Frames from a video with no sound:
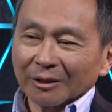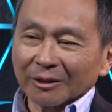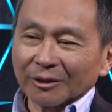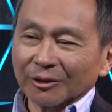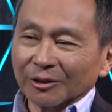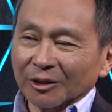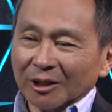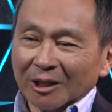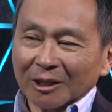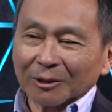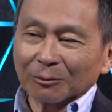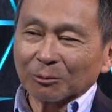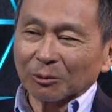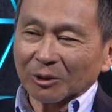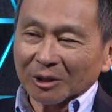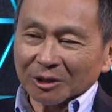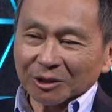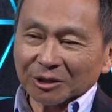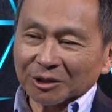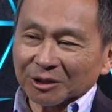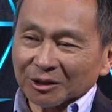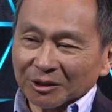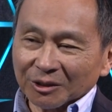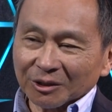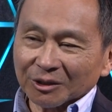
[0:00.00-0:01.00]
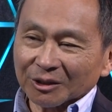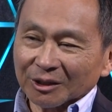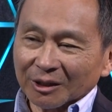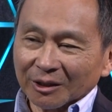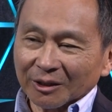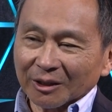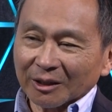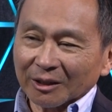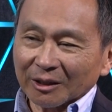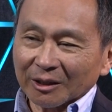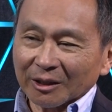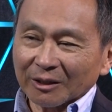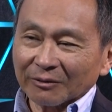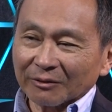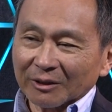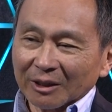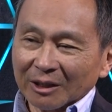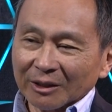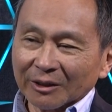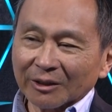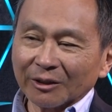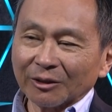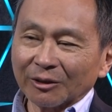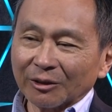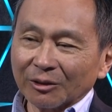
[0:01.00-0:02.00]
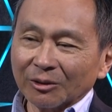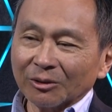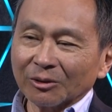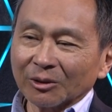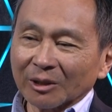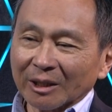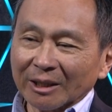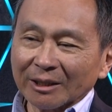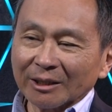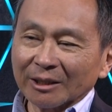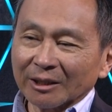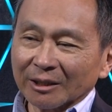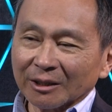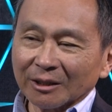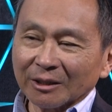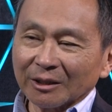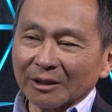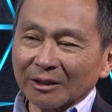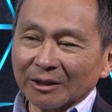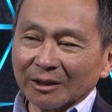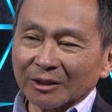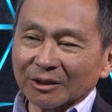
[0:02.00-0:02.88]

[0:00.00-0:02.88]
they're not Russians and that they've got their own identity